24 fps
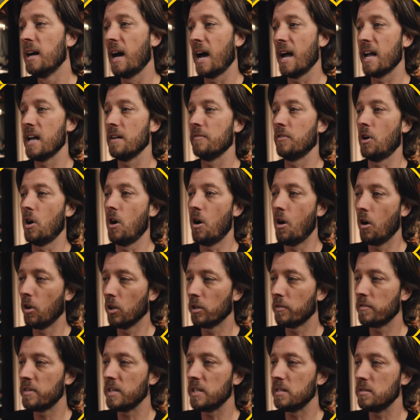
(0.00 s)
I have
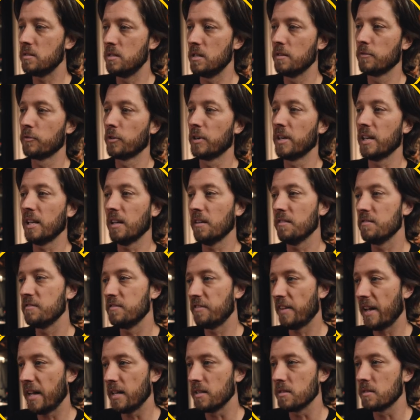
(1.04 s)
all of these different
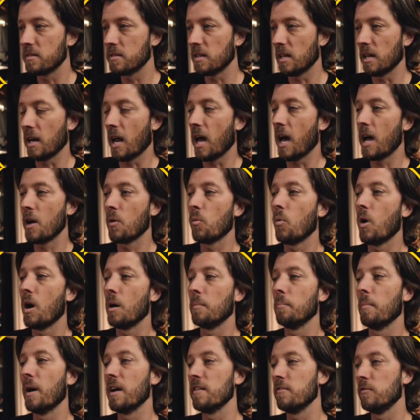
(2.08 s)
events, and I
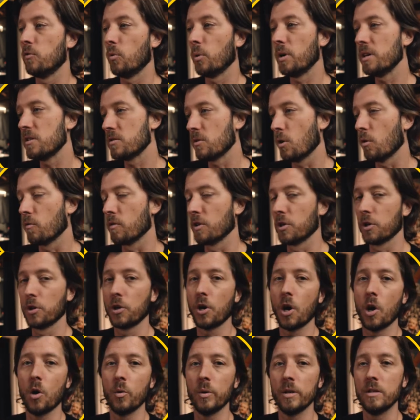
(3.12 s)
want my voiceover to
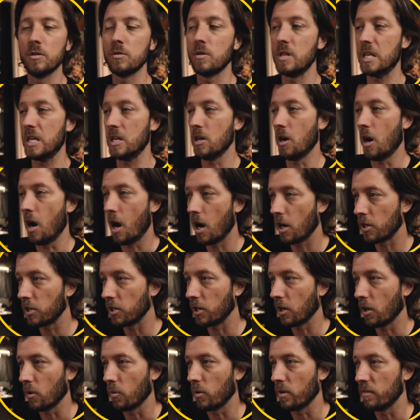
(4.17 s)
go into the
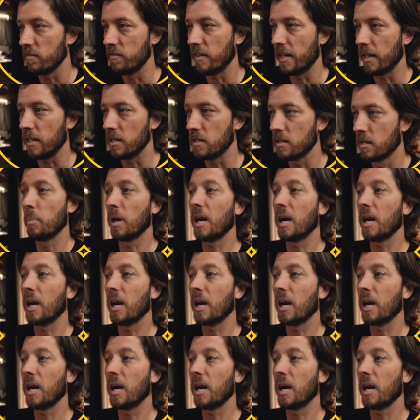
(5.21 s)
audio event.